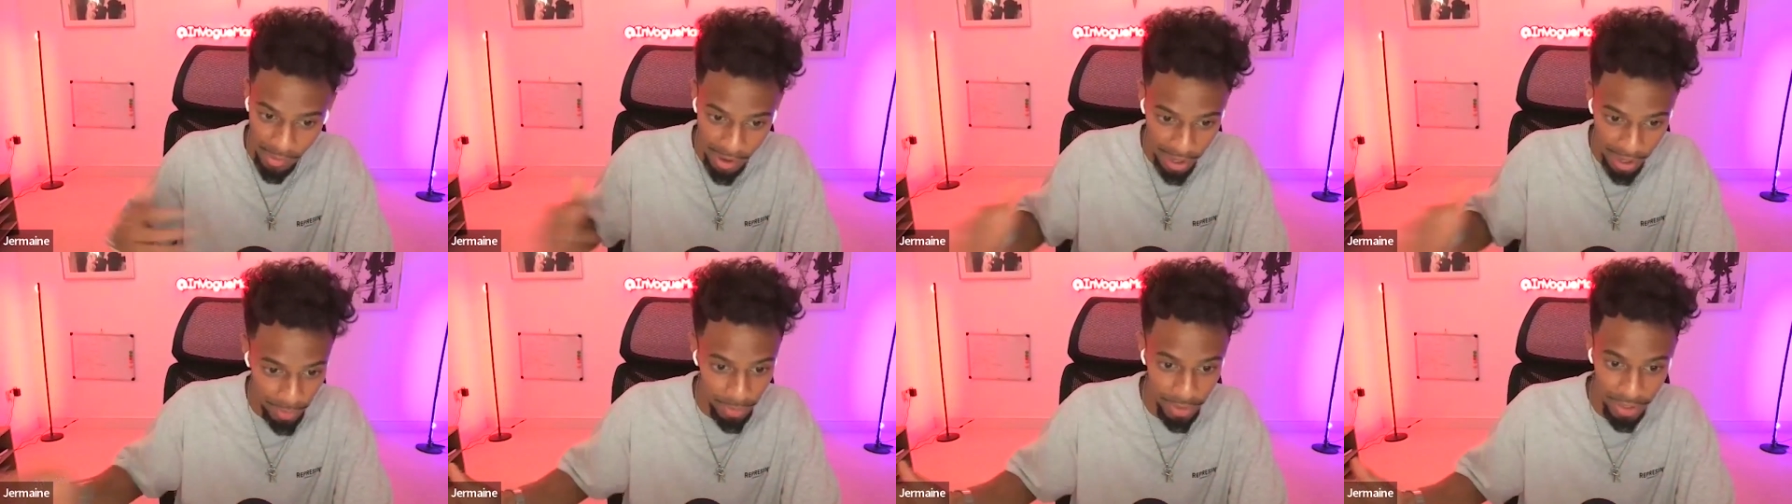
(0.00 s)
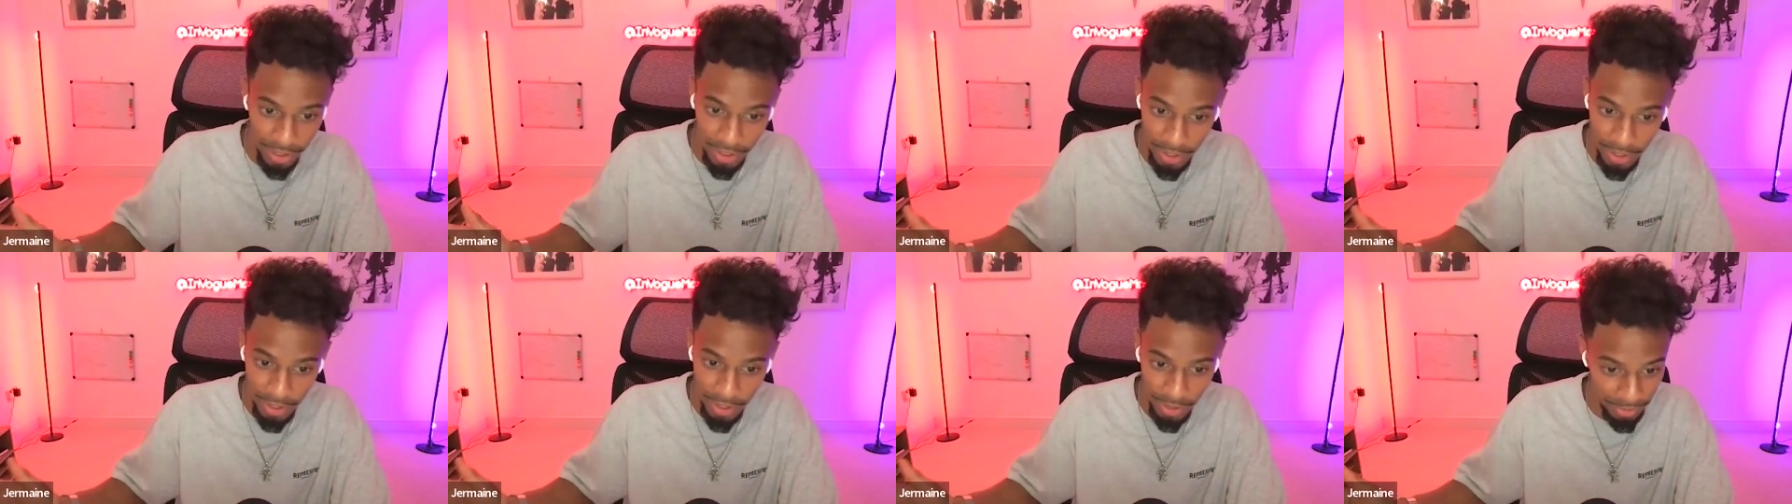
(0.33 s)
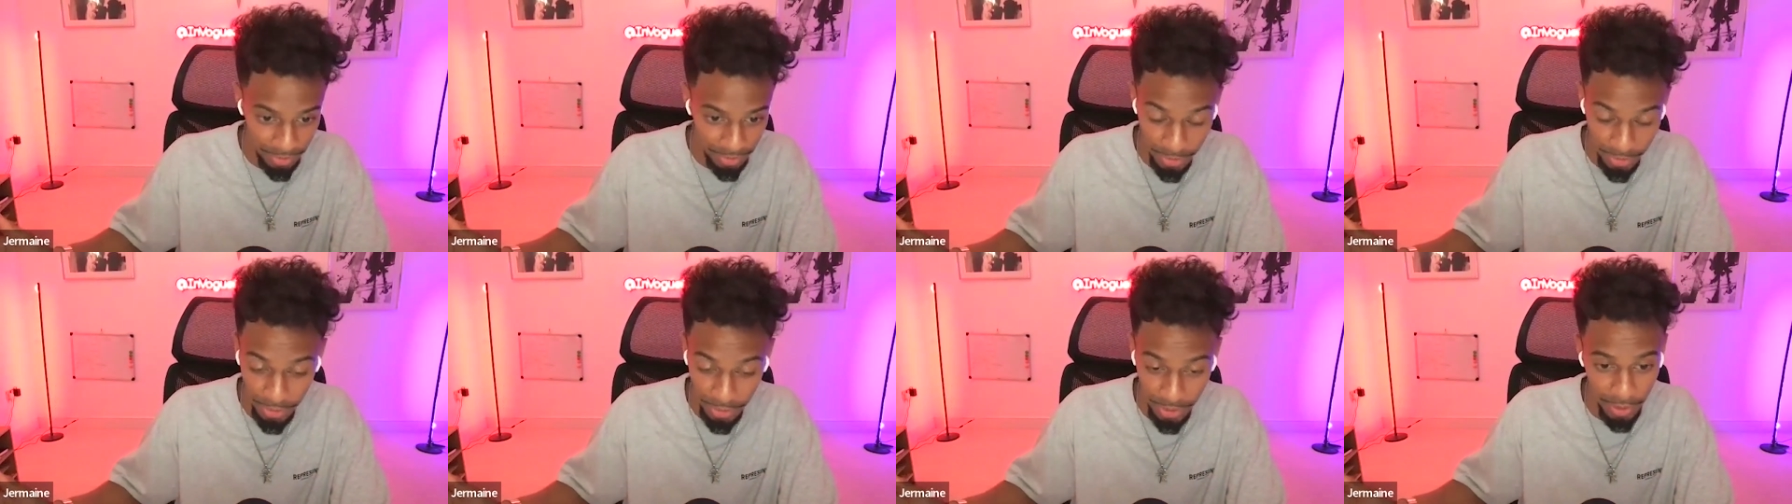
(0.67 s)
Anyone that
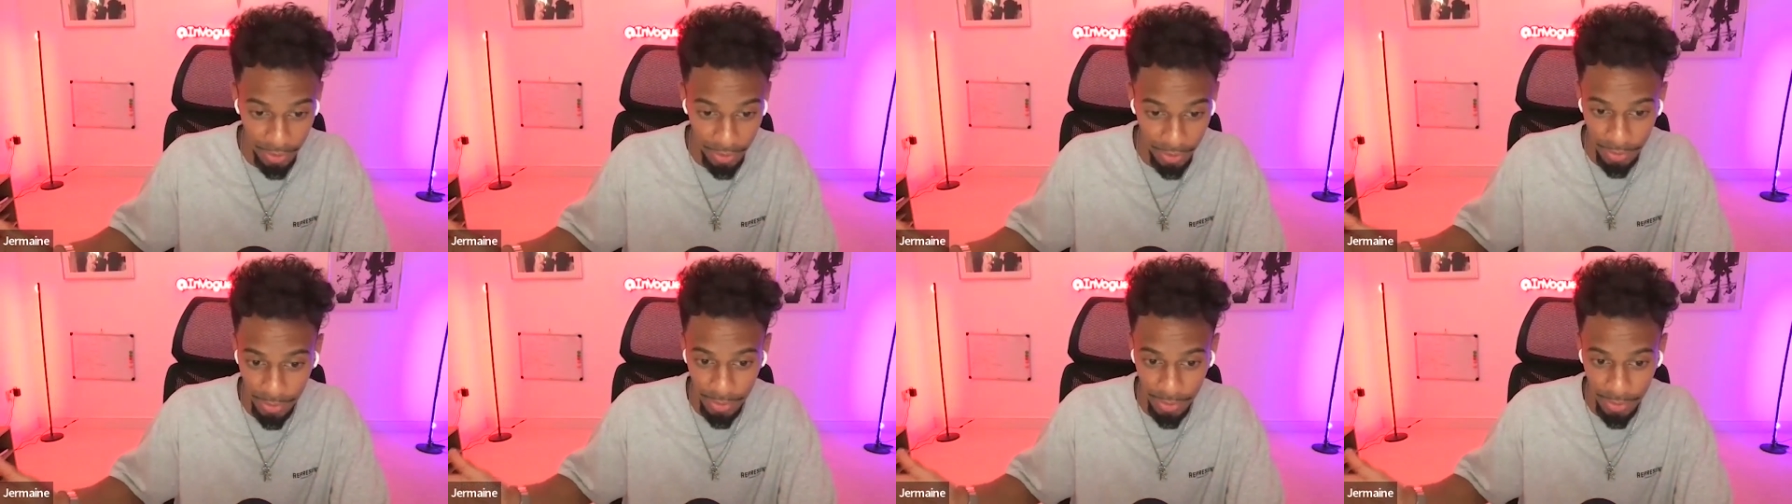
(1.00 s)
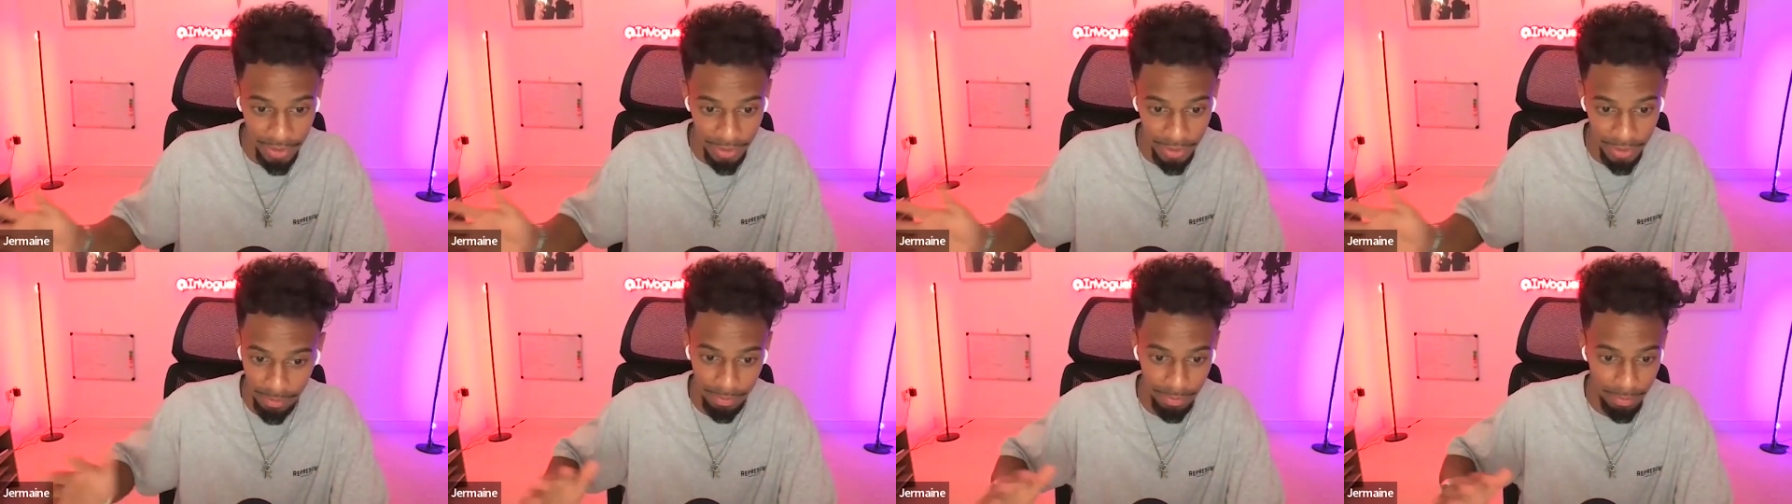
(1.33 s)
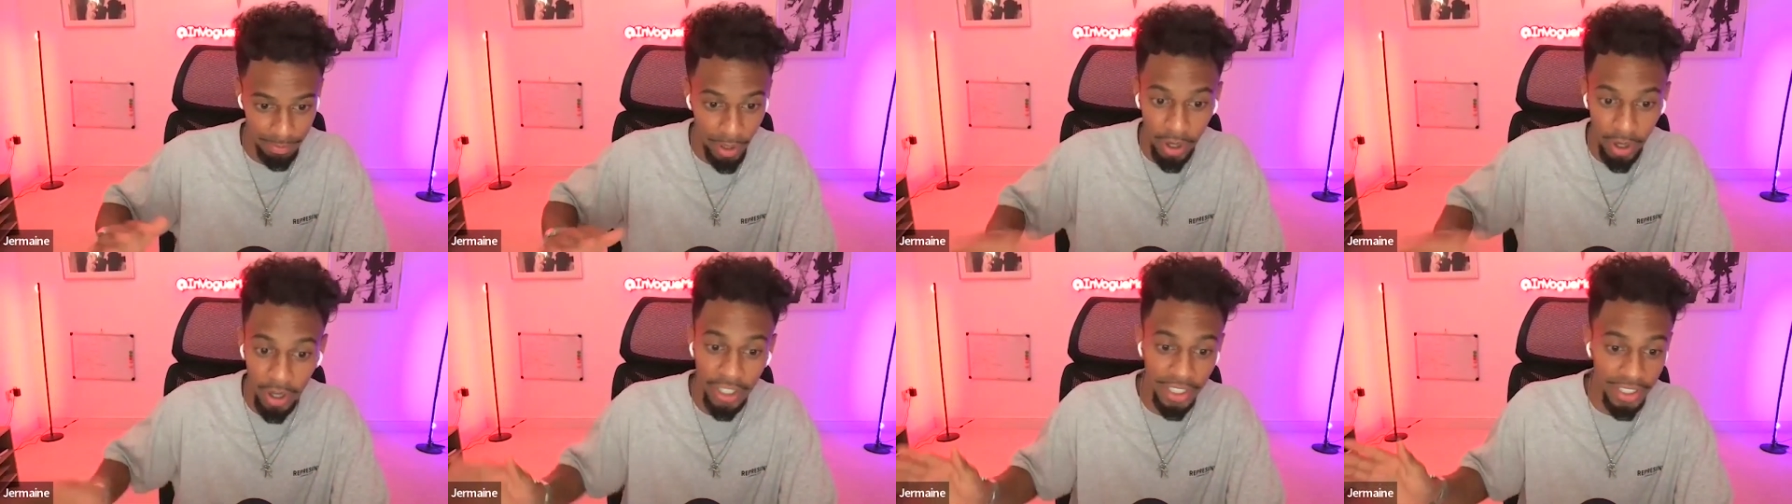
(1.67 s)
knows Newcastle, it's
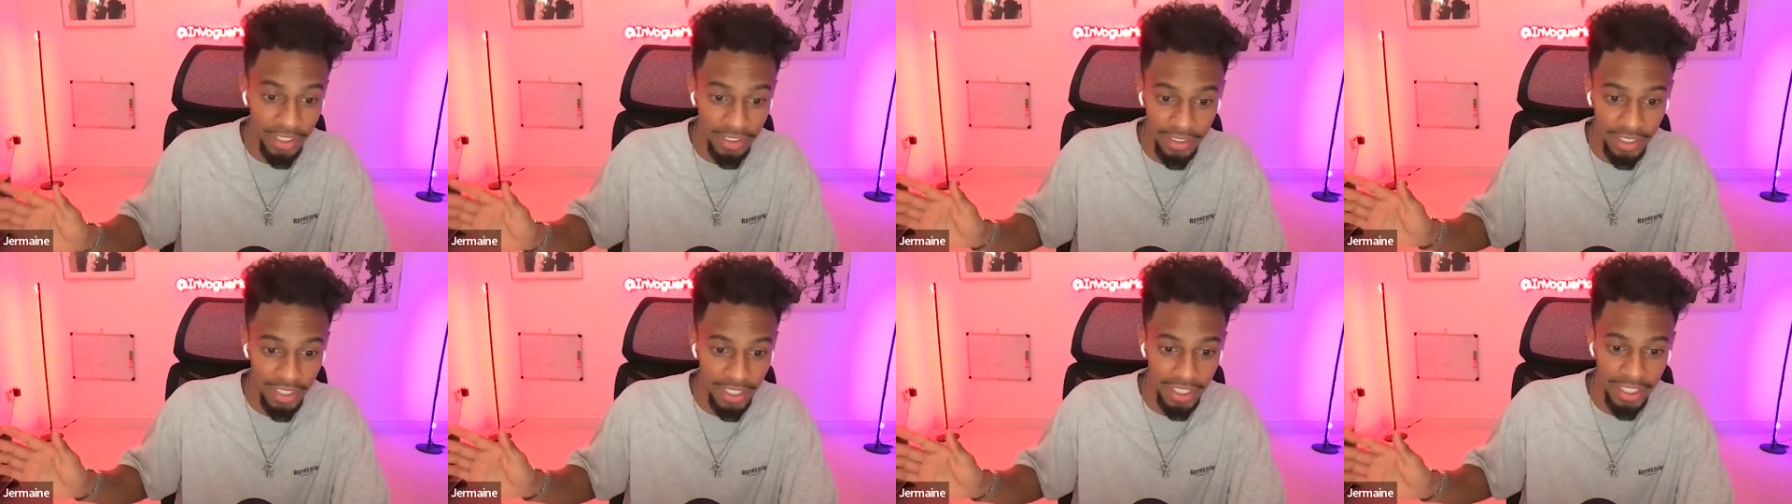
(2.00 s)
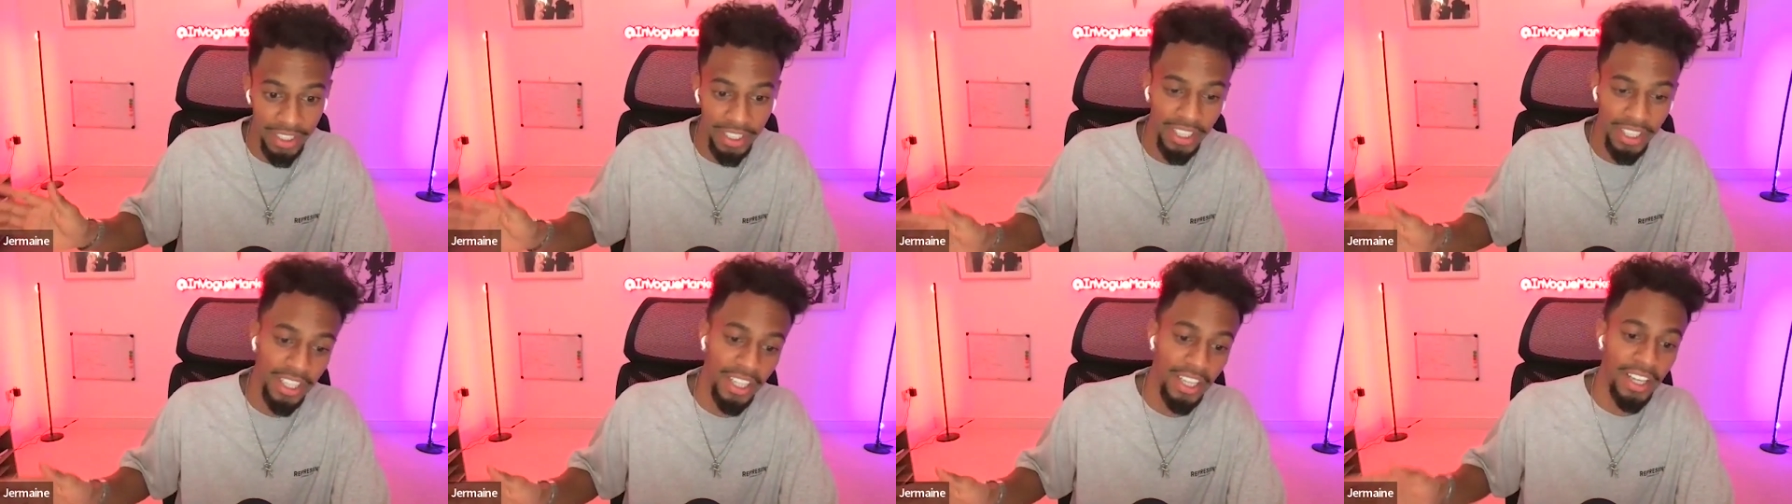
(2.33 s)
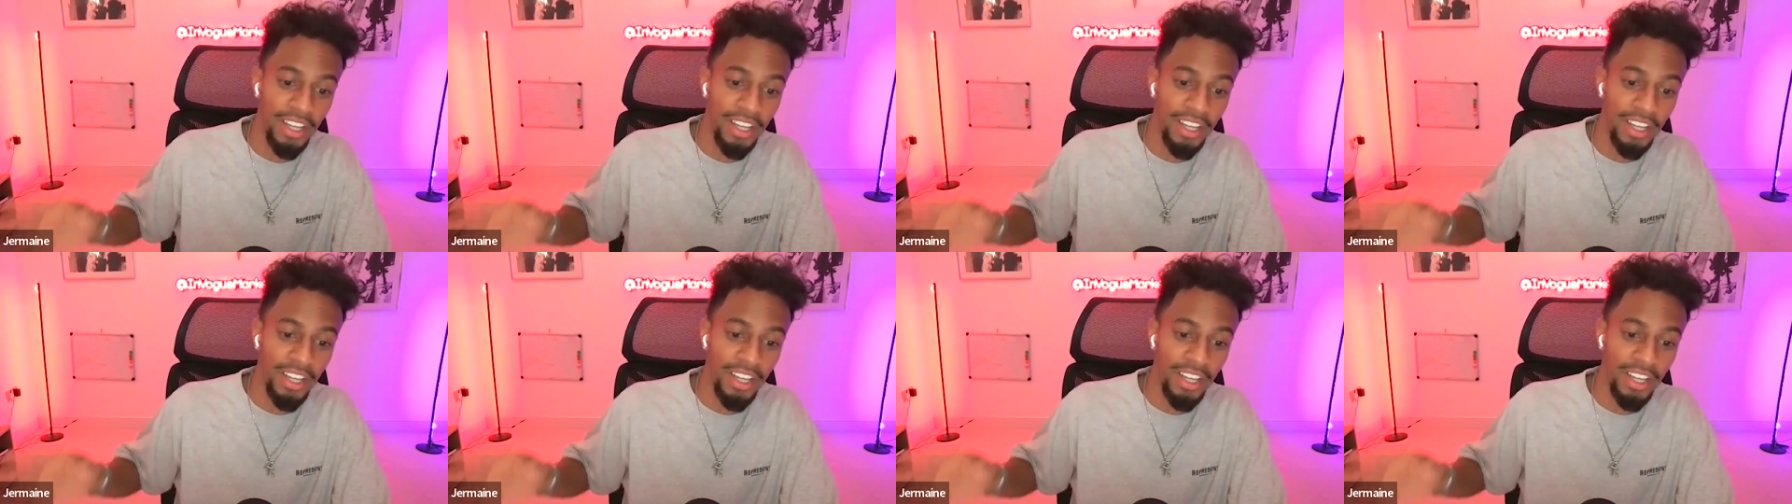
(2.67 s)
party city.